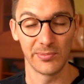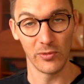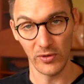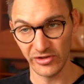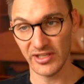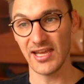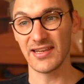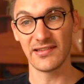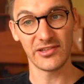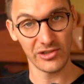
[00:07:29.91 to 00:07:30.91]
But once again,
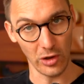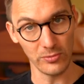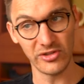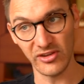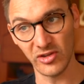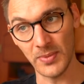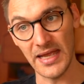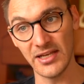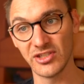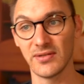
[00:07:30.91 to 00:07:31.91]
it's scoped to this
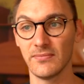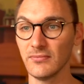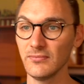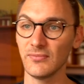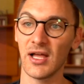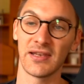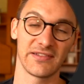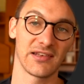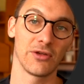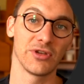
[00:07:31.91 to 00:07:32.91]
page and
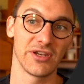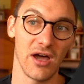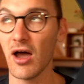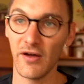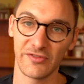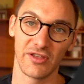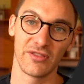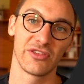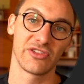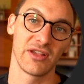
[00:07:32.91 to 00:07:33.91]
it's loaded after
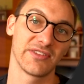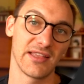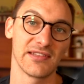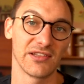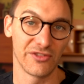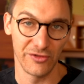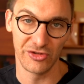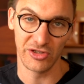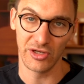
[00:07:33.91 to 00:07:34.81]
the site settings footer